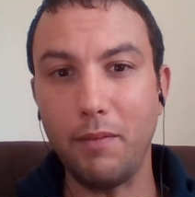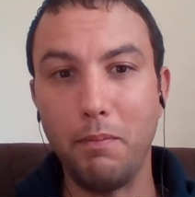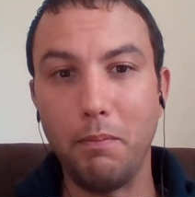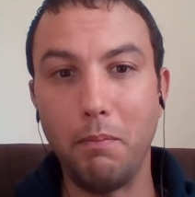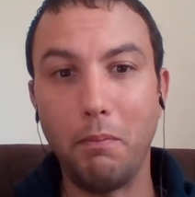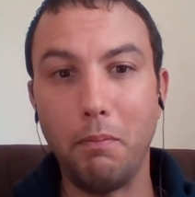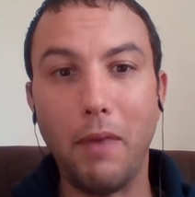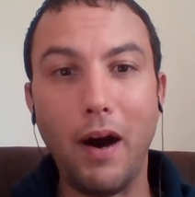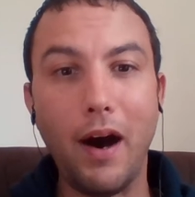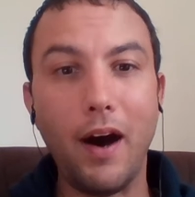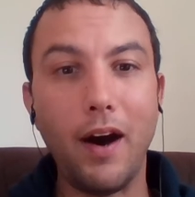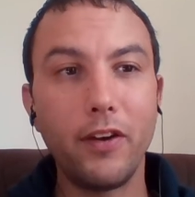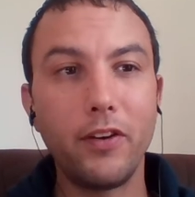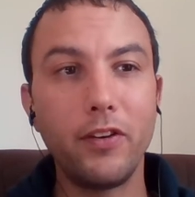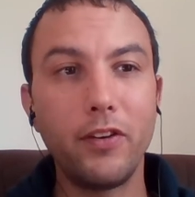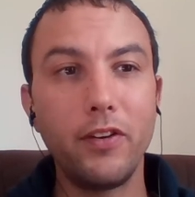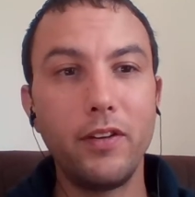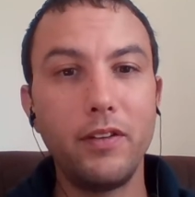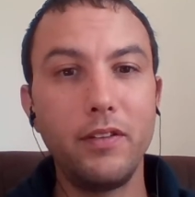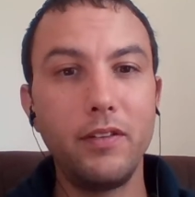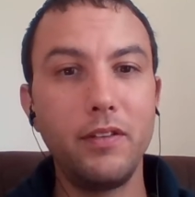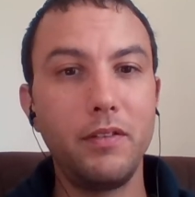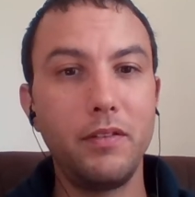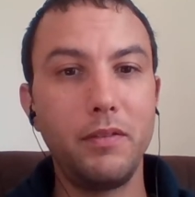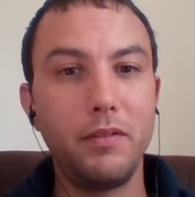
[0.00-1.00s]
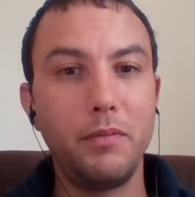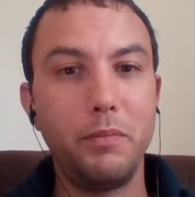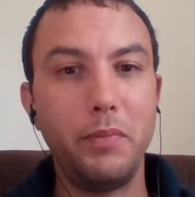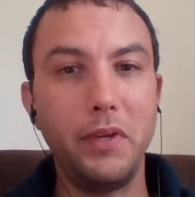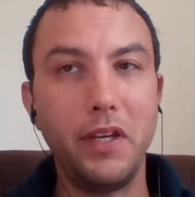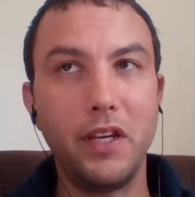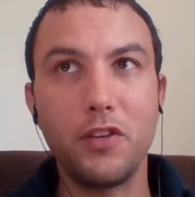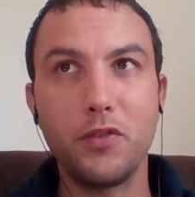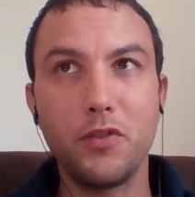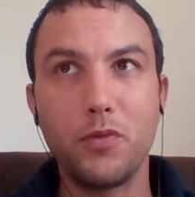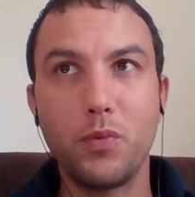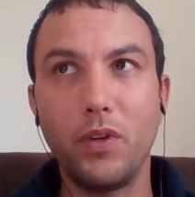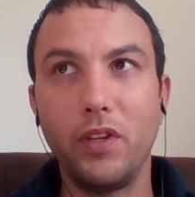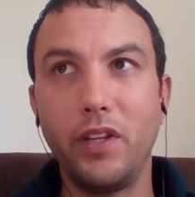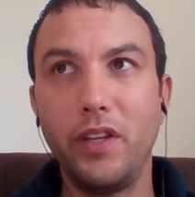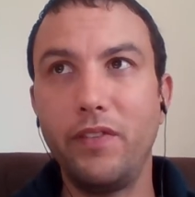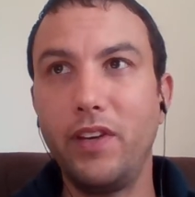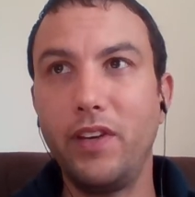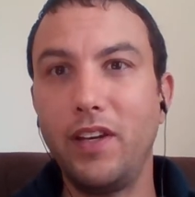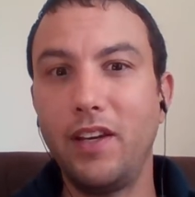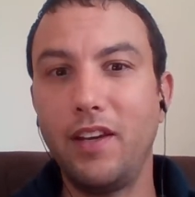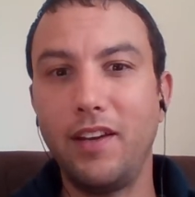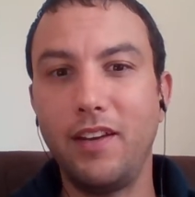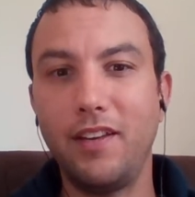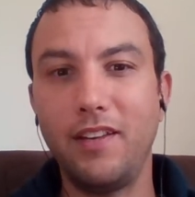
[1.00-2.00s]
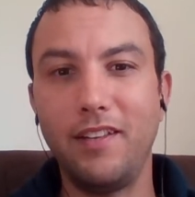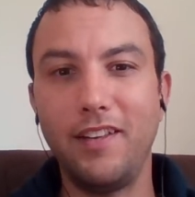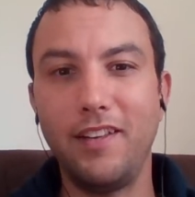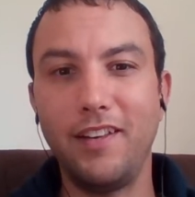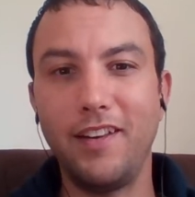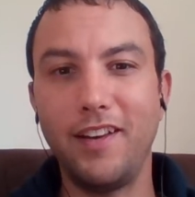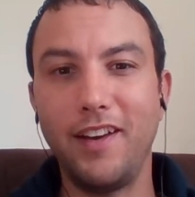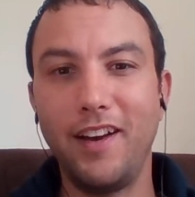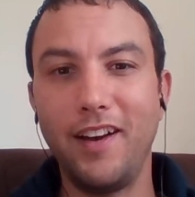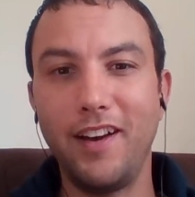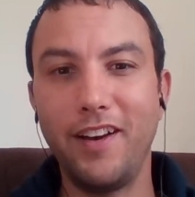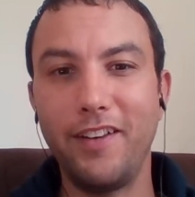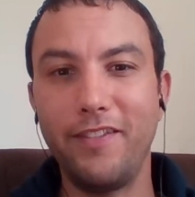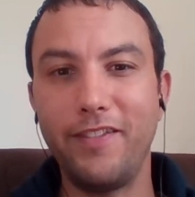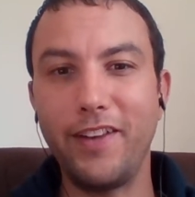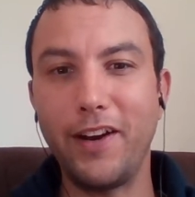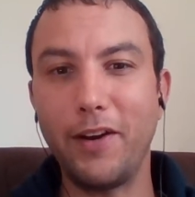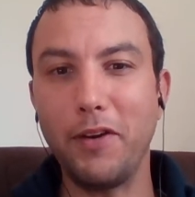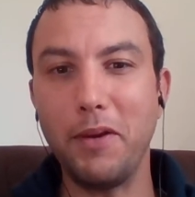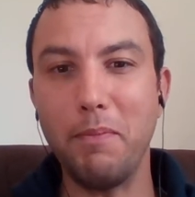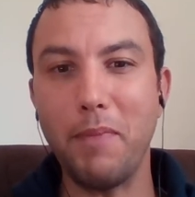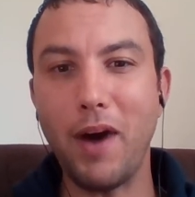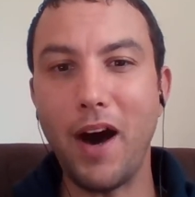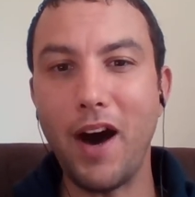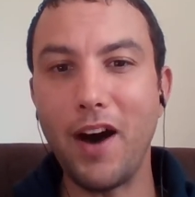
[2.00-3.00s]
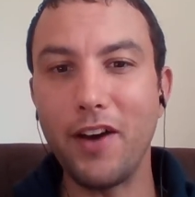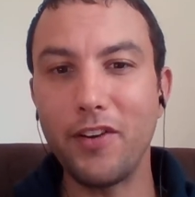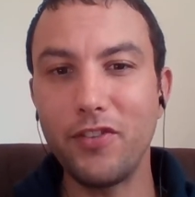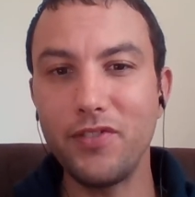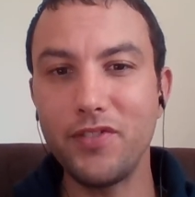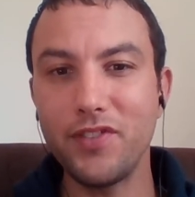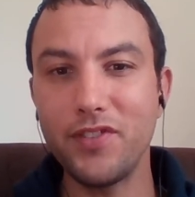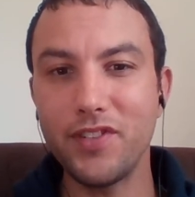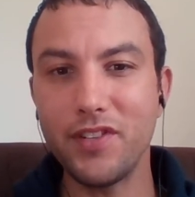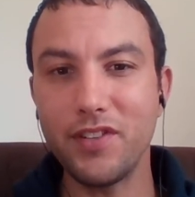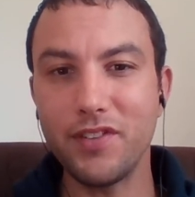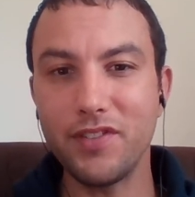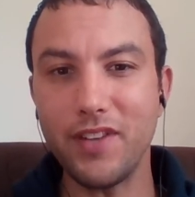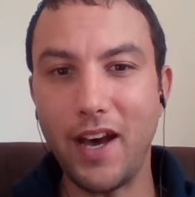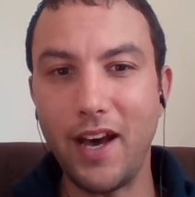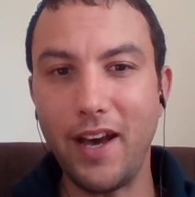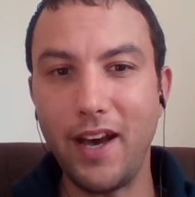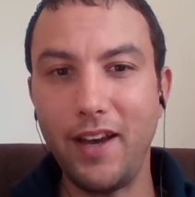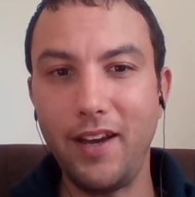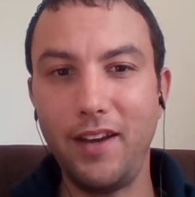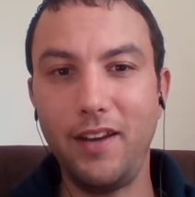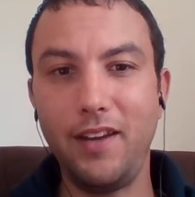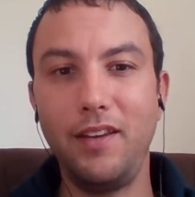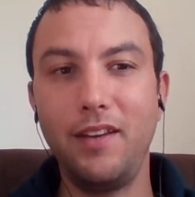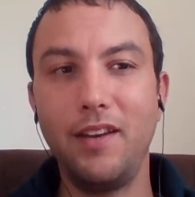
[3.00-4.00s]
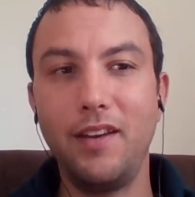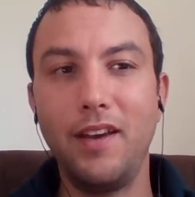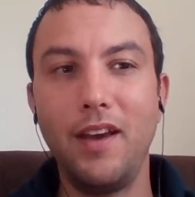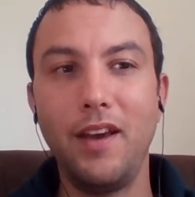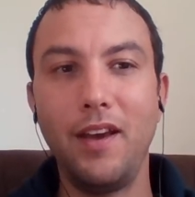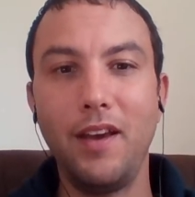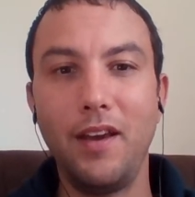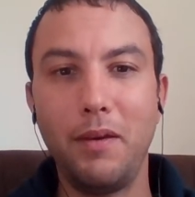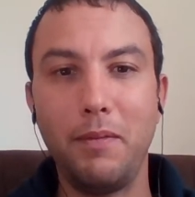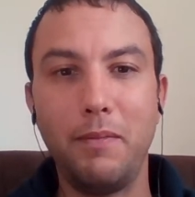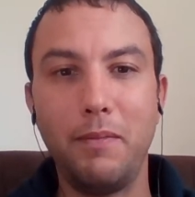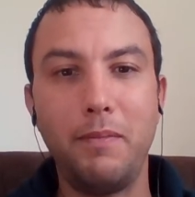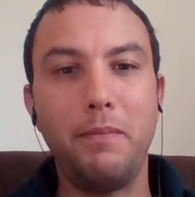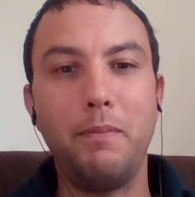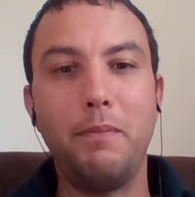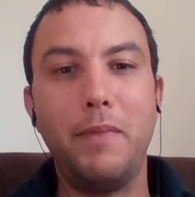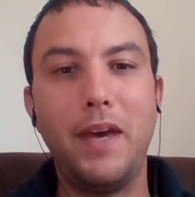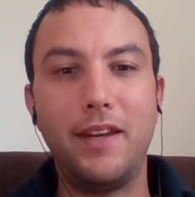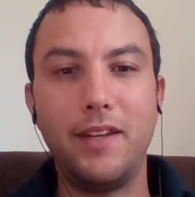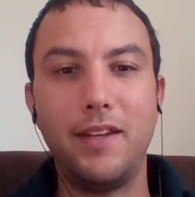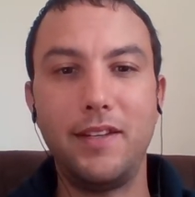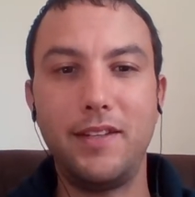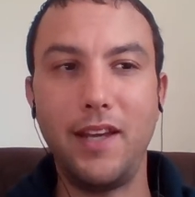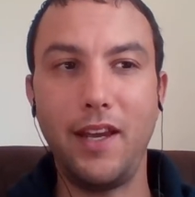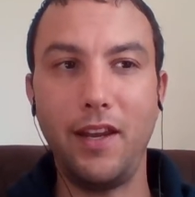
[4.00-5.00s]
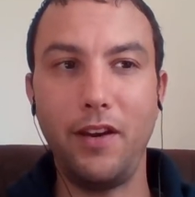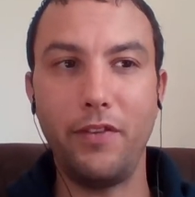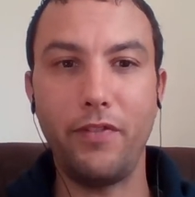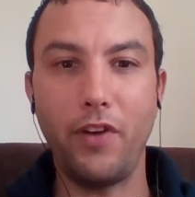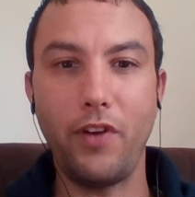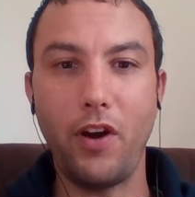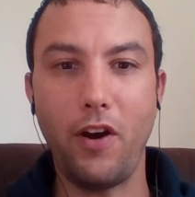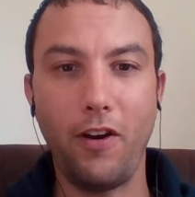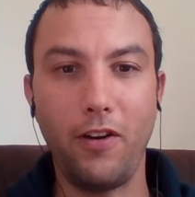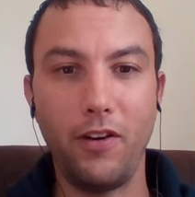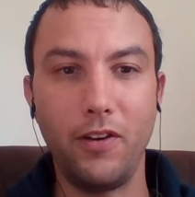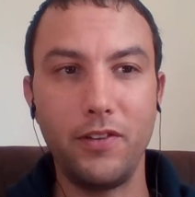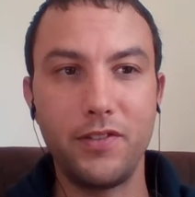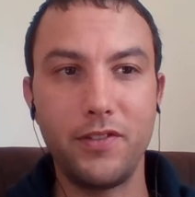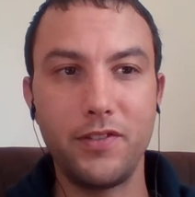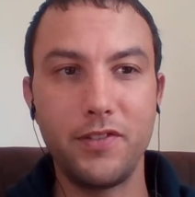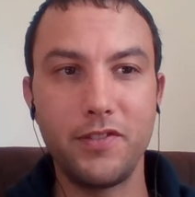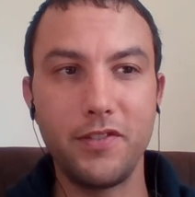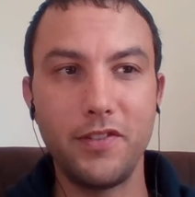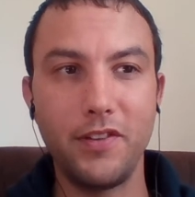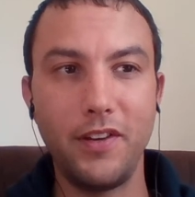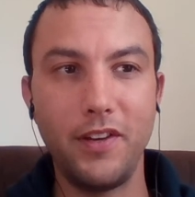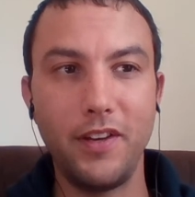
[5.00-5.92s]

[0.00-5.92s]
Modern, because we're living in a very modern society, meditative arts.